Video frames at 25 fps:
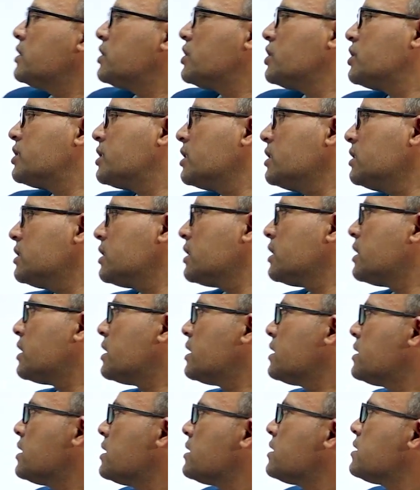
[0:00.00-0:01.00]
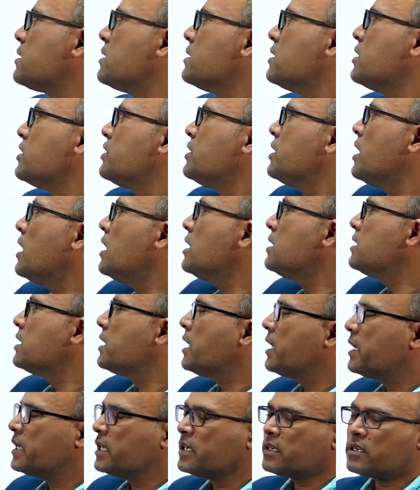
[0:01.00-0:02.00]
distance increases, the charge
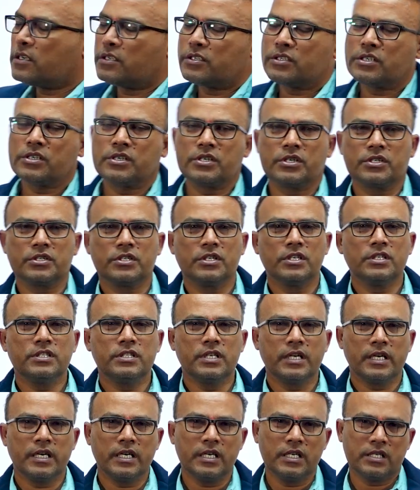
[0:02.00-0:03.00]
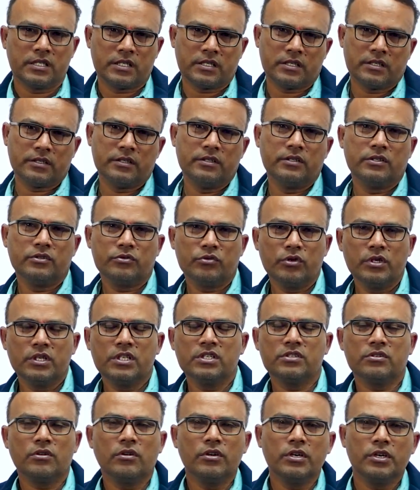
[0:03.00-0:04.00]
carrier concentration is decreased. So it
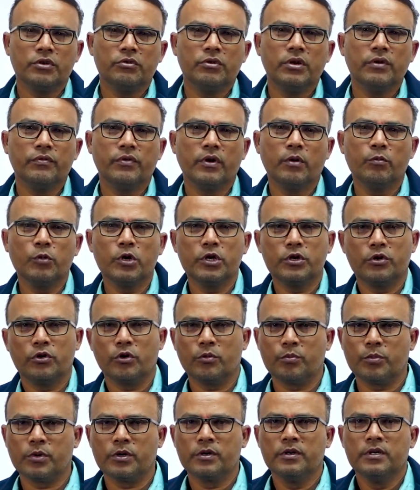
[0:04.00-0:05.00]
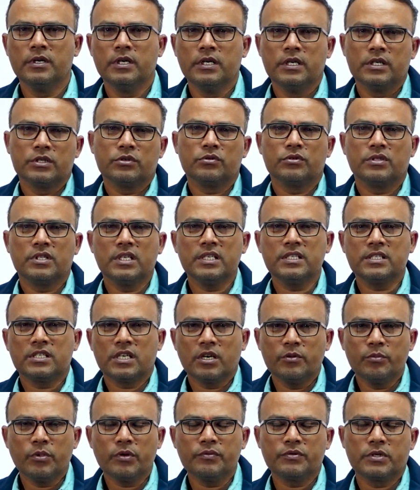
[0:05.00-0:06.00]
is not uniformly doped. So this
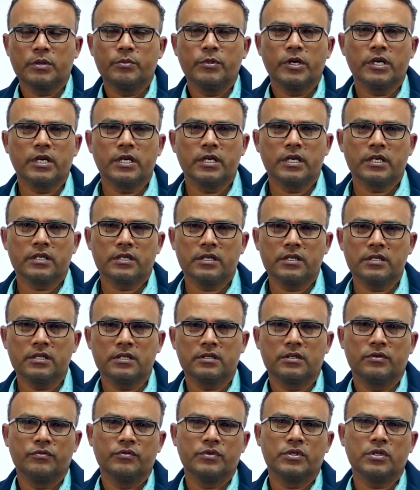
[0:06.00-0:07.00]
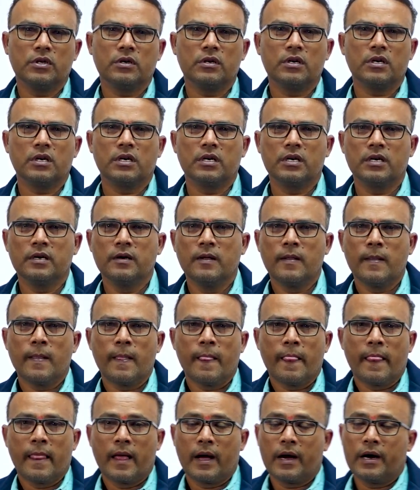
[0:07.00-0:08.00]
type of semiconductors, which are
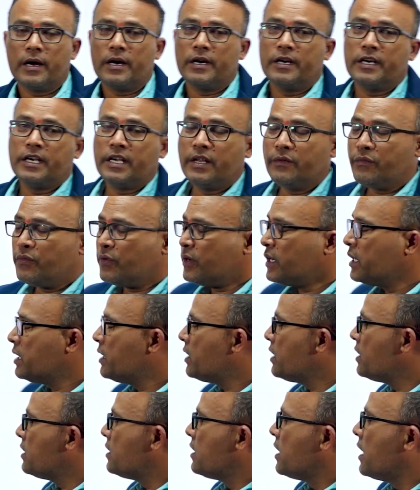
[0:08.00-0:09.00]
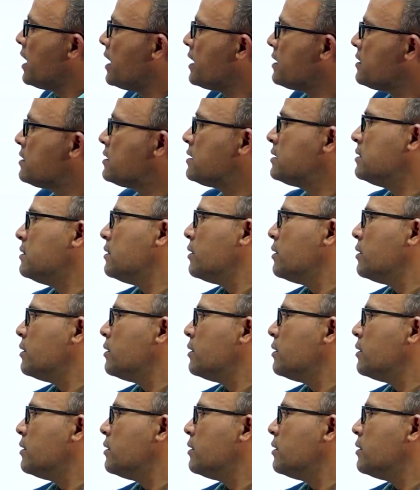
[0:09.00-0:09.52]
different as